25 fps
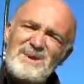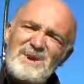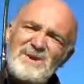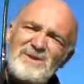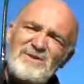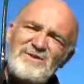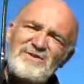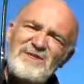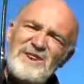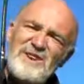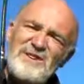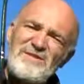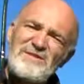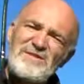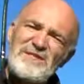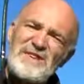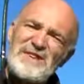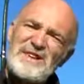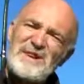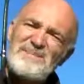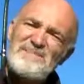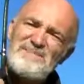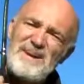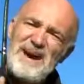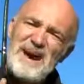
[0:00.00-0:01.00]
but also
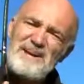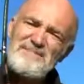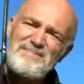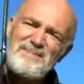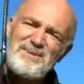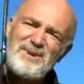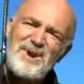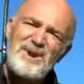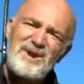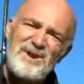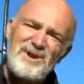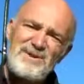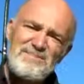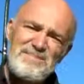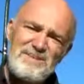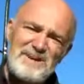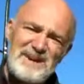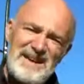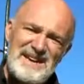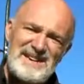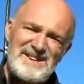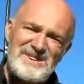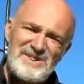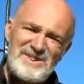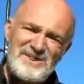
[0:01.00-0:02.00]
think about product
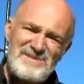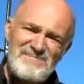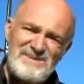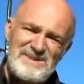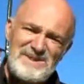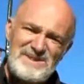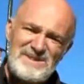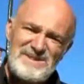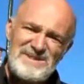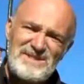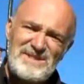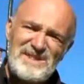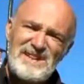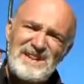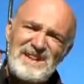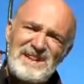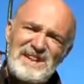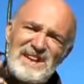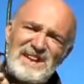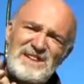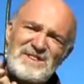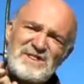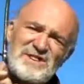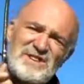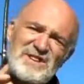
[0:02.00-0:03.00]
placement.
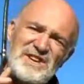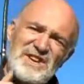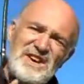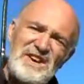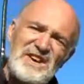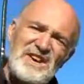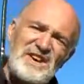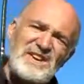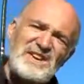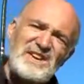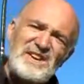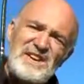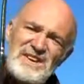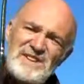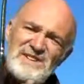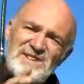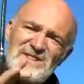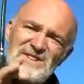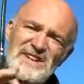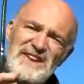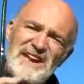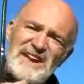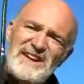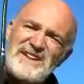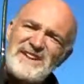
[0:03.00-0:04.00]
It's key
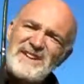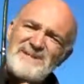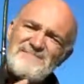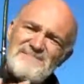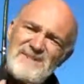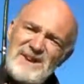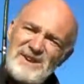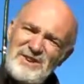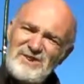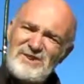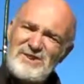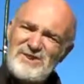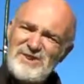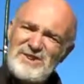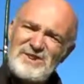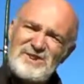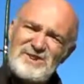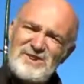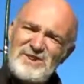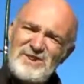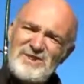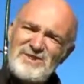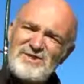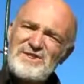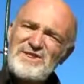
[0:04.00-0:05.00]
to getting a message
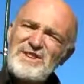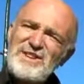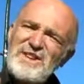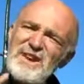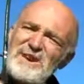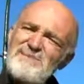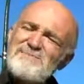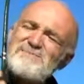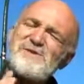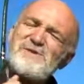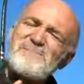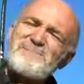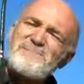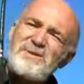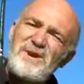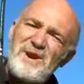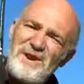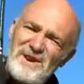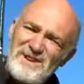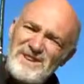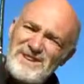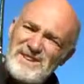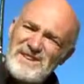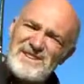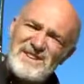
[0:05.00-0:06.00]
across to keep your
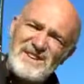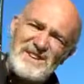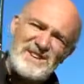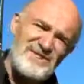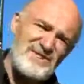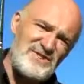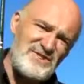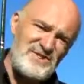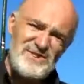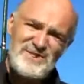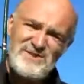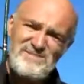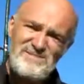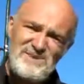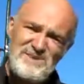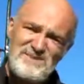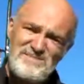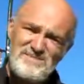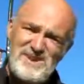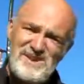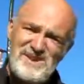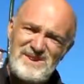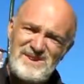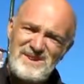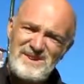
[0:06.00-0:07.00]
product in the
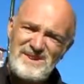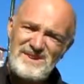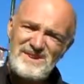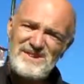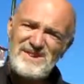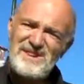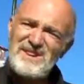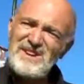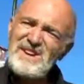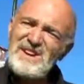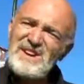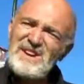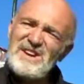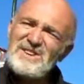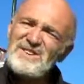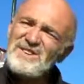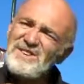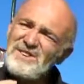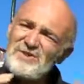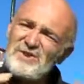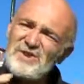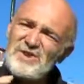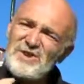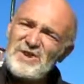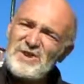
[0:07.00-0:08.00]
consumer's mind.
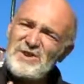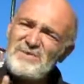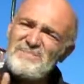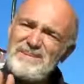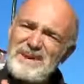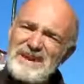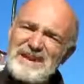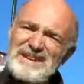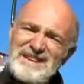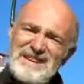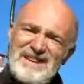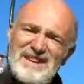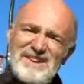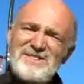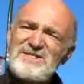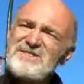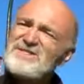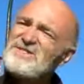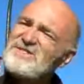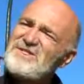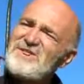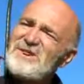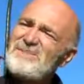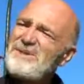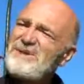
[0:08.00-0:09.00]
So two big
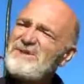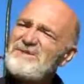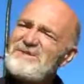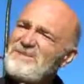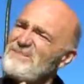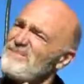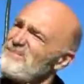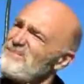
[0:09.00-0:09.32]
lessons coming